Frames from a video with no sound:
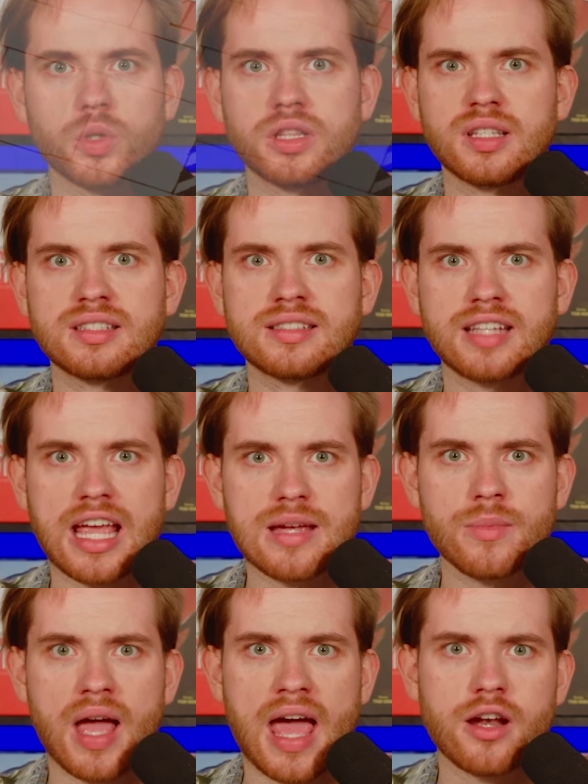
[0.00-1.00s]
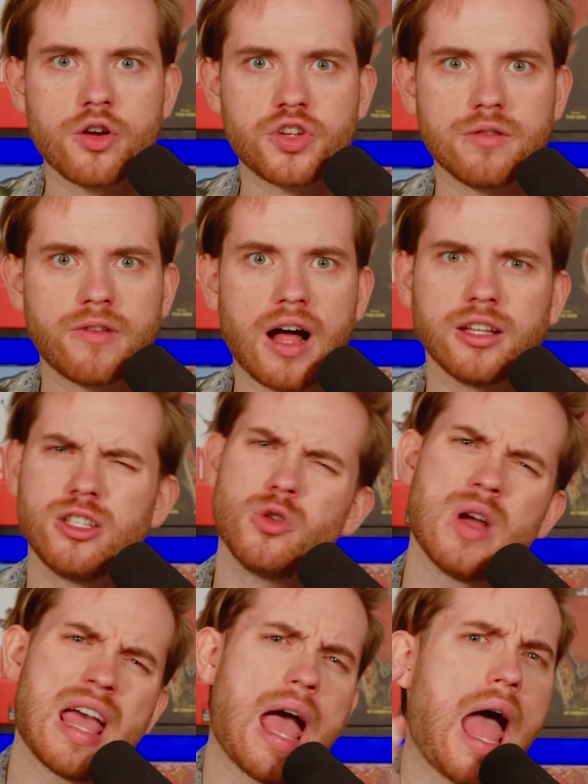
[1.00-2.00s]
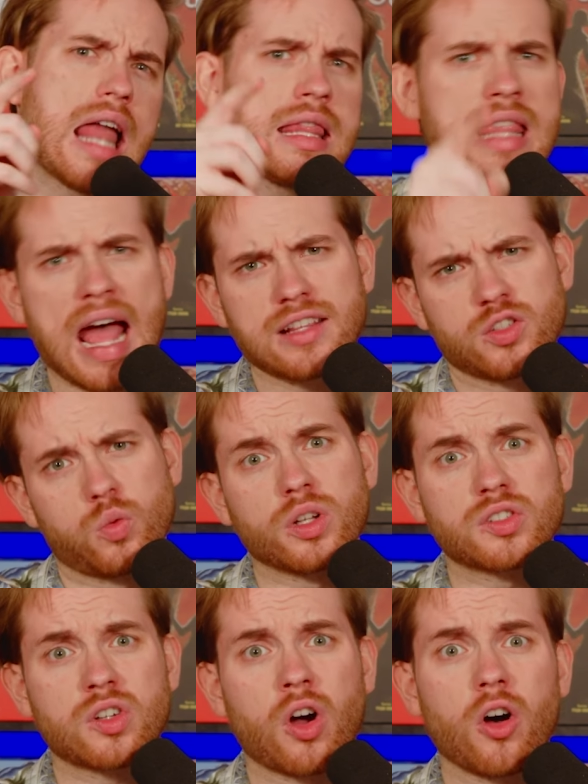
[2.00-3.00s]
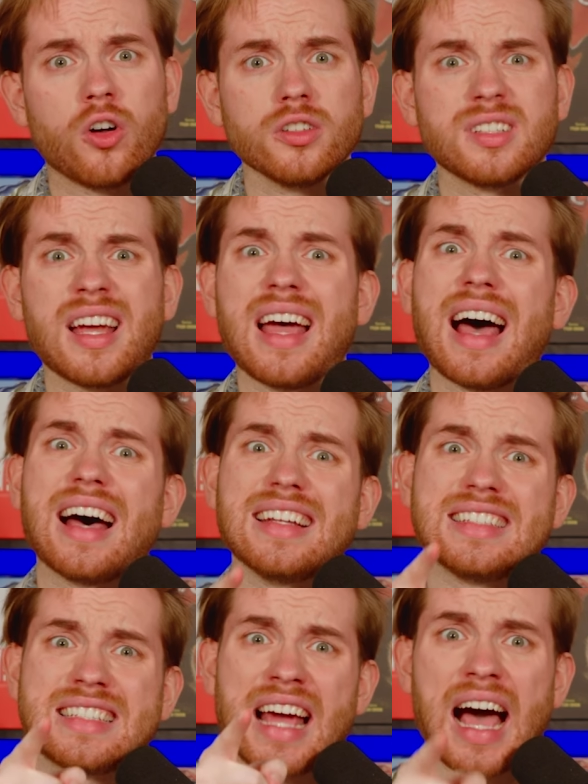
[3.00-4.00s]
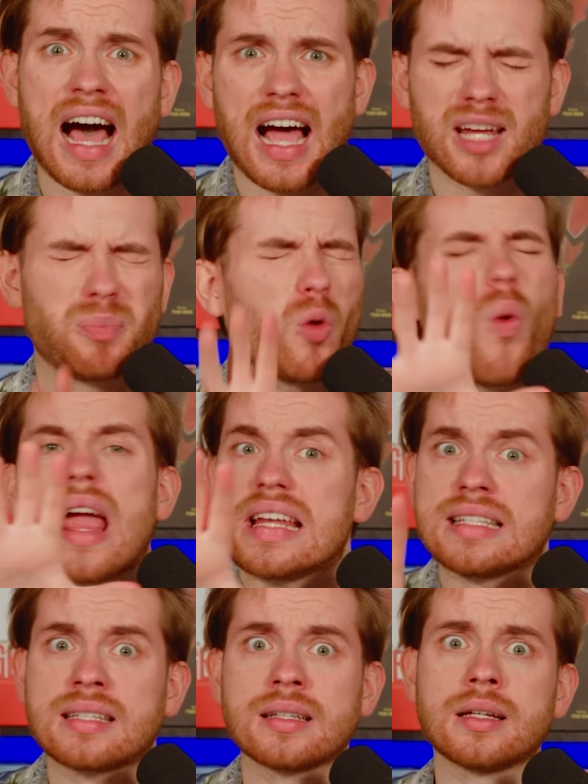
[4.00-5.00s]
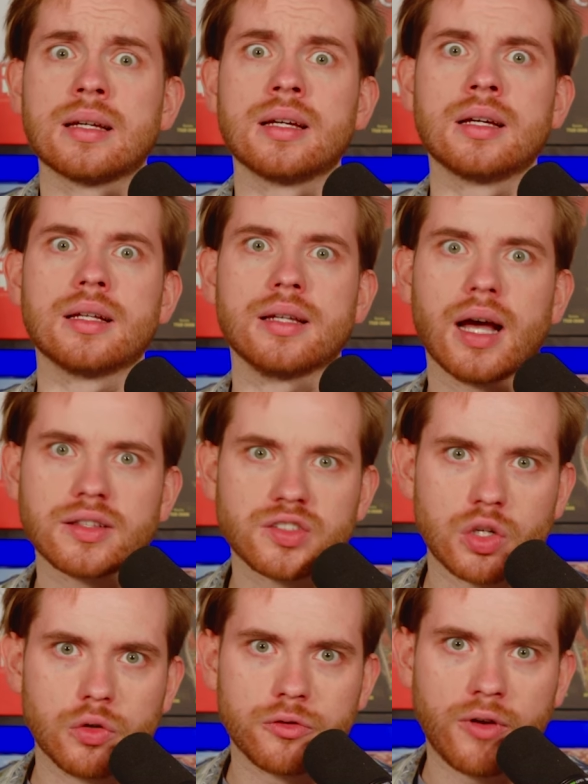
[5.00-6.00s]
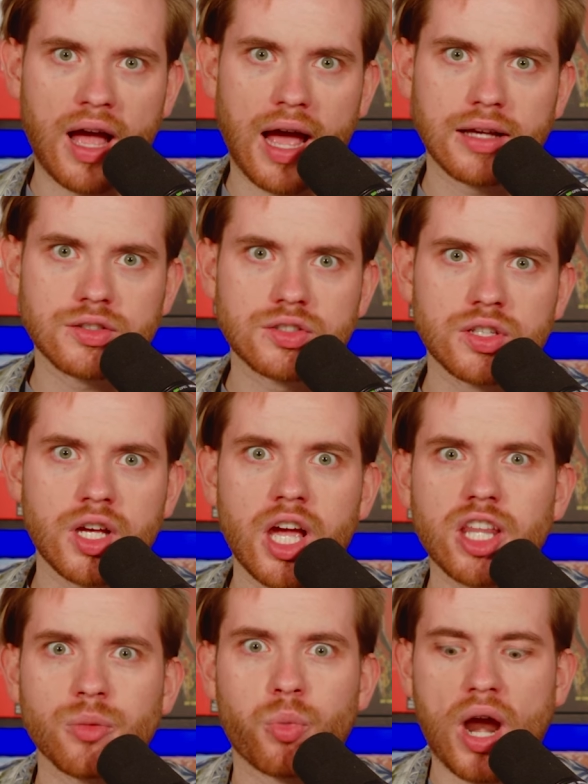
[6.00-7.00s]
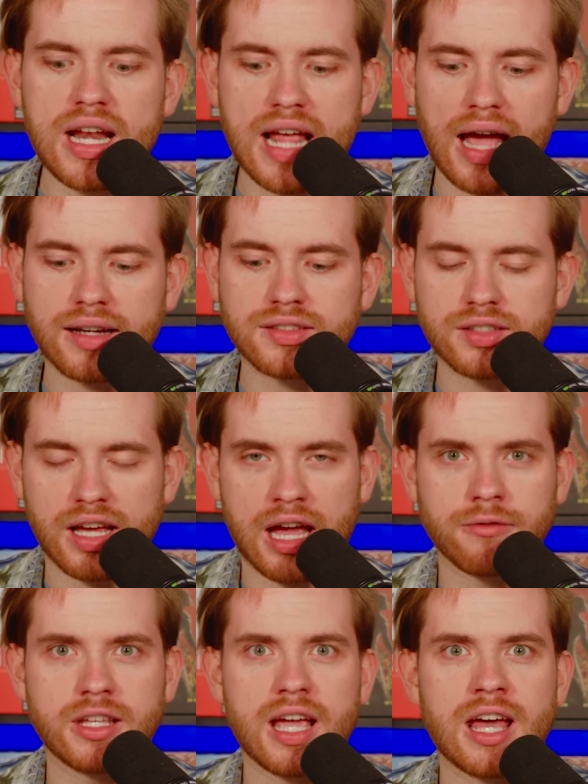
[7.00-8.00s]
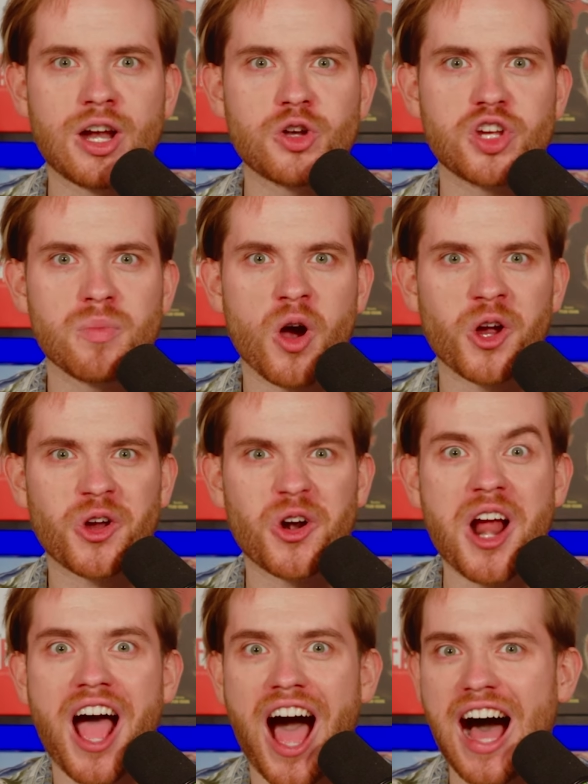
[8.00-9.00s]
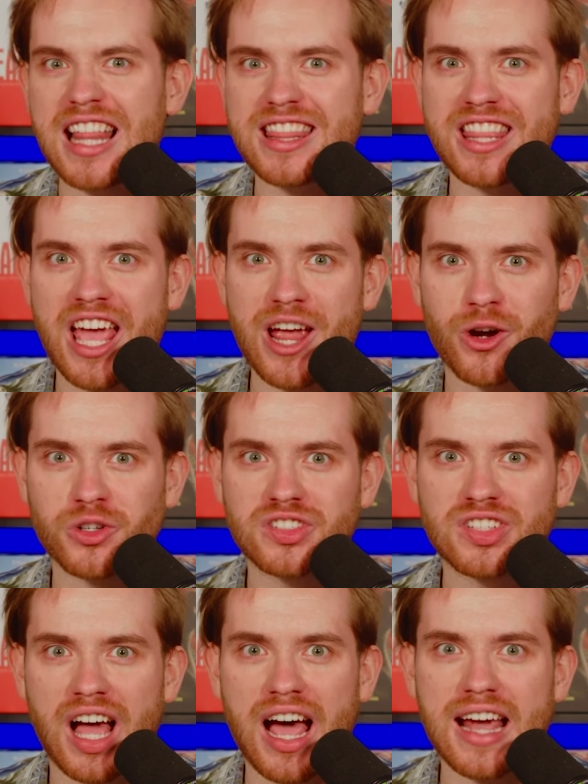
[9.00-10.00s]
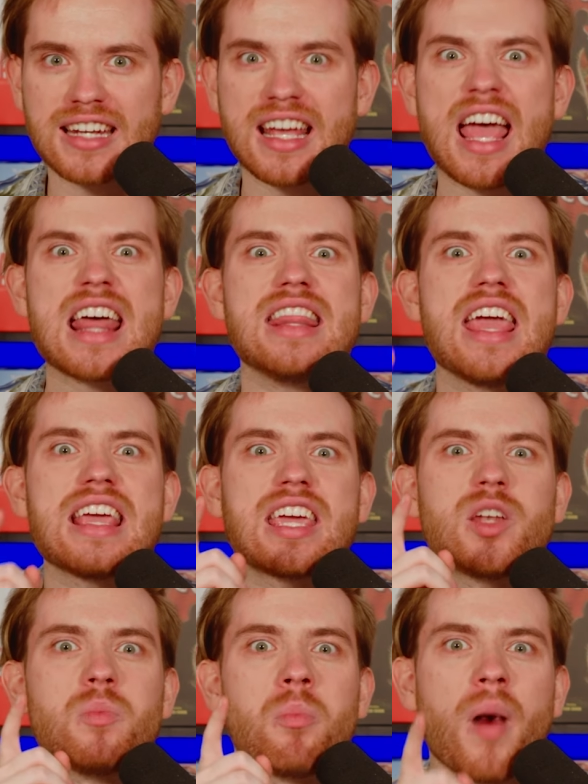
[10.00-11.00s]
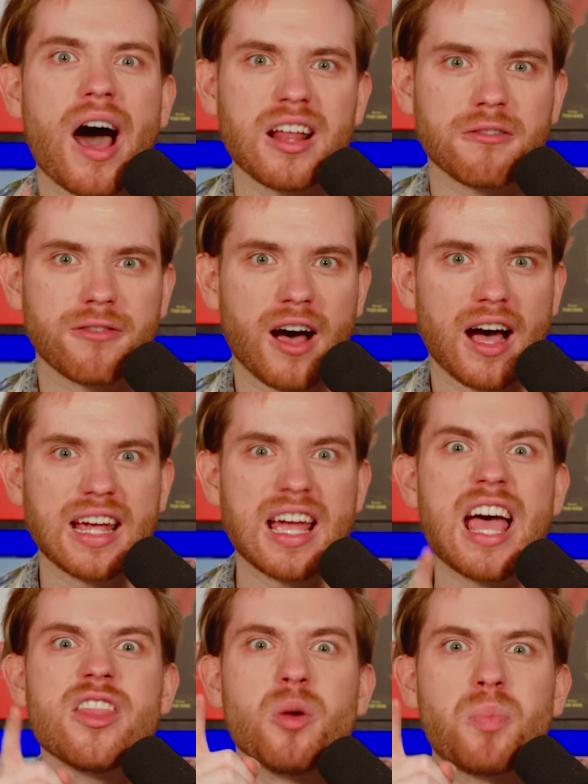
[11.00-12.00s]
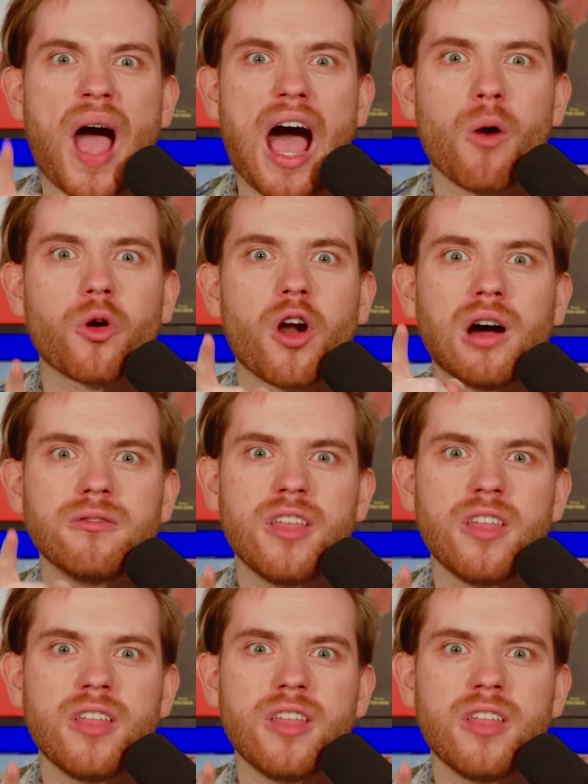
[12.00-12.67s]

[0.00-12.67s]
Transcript: with the same energy value, and that's what's called a tie. But wait! Not so fast. The Brainiacs have the energy marker on their side. They can modify the power of